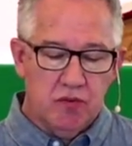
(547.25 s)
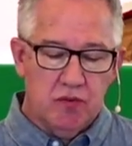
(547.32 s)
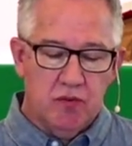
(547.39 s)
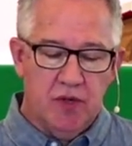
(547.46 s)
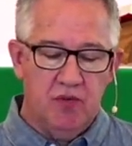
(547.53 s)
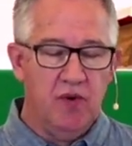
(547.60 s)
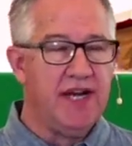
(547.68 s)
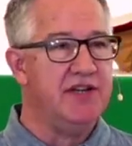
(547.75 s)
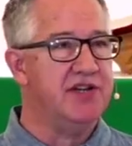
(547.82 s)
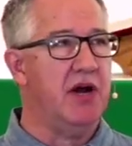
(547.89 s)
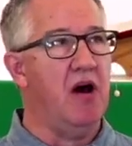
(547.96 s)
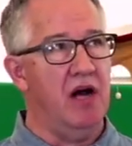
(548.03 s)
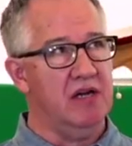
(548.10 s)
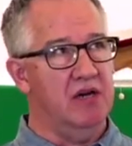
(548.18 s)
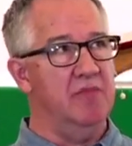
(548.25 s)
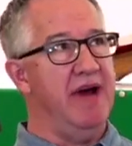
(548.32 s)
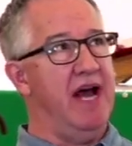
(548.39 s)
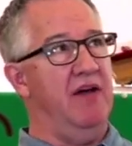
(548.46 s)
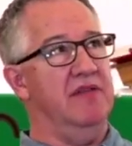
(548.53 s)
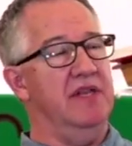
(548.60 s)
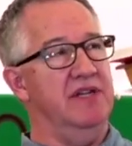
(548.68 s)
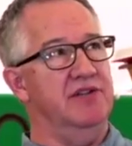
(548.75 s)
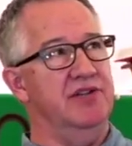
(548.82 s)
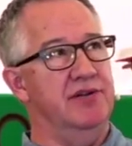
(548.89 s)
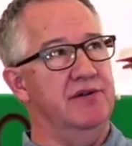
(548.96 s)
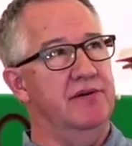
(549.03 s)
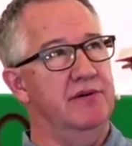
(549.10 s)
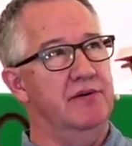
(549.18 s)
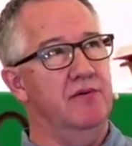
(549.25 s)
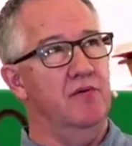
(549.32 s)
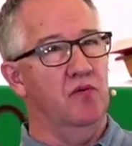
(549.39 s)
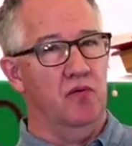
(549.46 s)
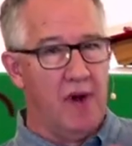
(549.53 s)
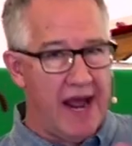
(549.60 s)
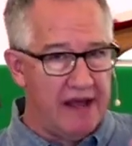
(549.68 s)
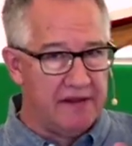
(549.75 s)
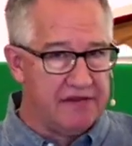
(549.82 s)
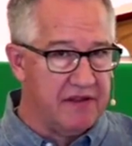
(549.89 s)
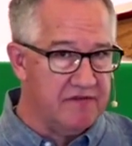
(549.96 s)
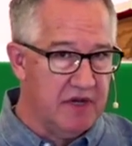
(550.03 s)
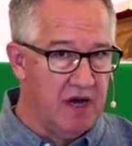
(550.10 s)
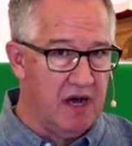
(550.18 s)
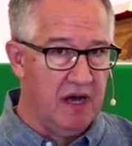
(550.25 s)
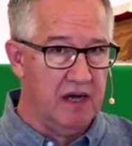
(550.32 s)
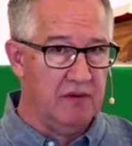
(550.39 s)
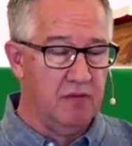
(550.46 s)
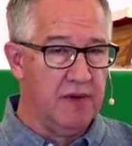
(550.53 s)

When we talk about the wrath of God,